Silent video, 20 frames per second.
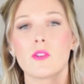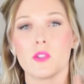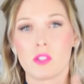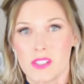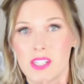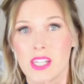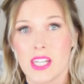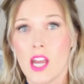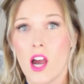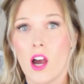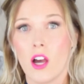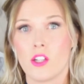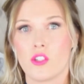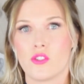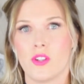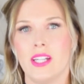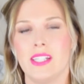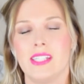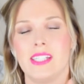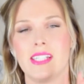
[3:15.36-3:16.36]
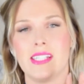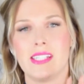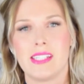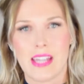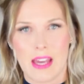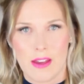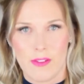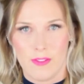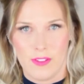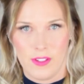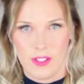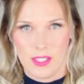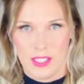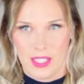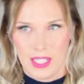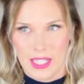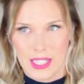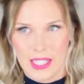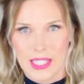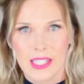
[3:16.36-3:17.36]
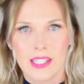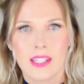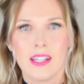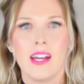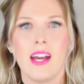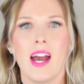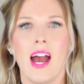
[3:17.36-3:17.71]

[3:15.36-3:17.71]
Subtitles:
Dehydrated, definitely,